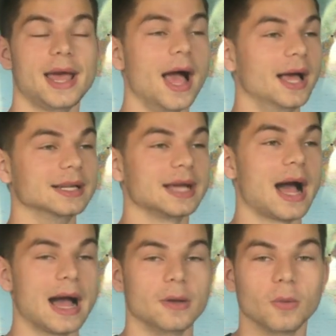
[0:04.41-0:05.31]
and
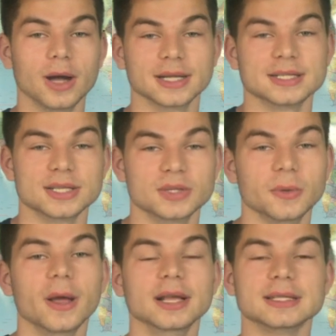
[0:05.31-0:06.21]
I wanted to do
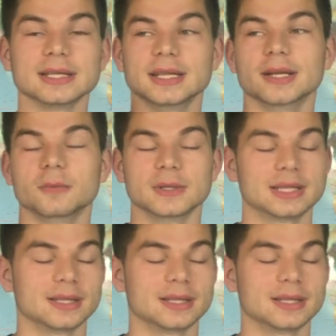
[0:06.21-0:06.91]
it with.